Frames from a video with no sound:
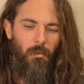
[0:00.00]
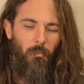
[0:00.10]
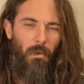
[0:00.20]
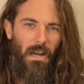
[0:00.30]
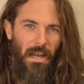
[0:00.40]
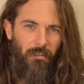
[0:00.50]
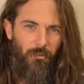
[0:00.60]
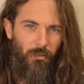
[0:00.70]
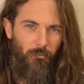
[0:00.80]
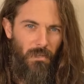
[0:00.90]
But I have
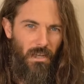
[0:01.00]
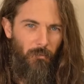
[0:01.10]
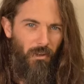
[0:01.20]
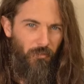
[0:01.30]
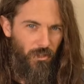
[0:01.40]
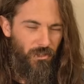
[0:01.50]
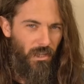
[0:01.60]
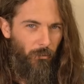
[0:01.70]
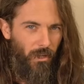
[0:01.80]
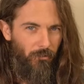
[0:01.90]
to admit, my first
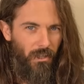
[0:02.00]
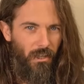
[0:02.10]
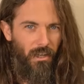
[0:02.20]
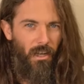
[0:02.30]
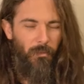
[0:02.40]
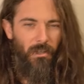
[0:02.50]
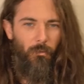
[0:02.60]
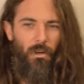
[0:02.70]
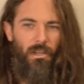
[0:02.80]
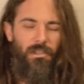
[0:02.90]
thought when I read the comment
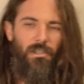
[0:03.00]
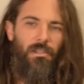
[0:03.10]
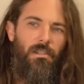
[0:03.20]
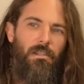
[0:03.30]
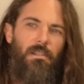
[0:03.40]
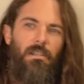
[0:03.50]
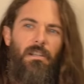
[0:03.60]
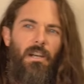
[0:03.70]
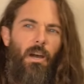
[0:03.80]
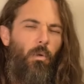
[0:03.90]
was,
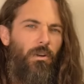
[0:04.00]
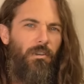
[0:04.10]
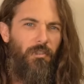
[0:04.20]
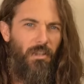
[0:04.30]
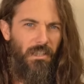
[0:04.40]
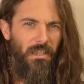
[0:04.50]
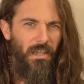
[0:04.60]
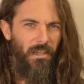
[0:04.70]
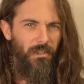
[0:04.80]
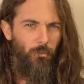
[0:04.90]
I wonder if
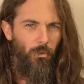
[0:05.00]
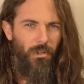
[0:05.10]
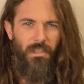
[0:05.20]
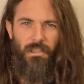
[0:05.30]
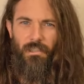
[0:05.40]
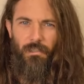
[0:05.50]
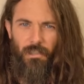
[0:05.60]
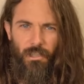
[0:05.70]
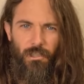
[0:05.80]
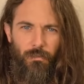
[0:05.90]
Kleenex warranties their
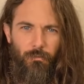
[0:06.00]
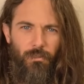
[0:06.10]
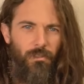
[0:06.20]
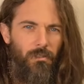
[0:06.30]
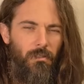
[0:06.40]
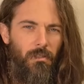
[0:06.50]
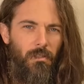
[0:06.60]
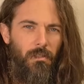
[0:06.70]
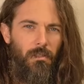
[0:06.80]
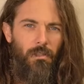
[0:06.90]
tissues.
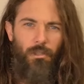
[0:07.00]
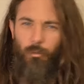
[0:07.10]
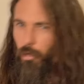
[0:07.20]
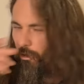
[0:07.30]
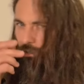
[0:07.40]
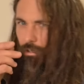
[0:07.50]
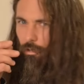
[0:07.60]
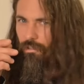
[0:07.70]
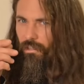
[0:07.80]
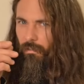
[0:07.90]
You blow your
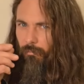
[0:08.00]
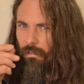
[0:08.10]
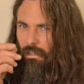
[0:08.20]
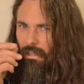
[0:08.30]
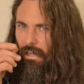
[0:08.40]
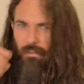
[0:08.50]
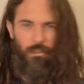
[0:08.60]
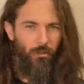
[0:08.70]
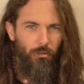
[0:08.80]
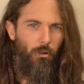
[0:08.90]
nose in them, and
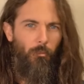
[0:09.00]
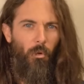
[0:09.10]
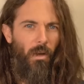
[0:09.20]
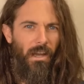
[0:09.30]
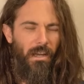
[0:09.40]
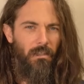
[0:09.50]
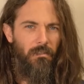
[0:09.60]
then you throw them away.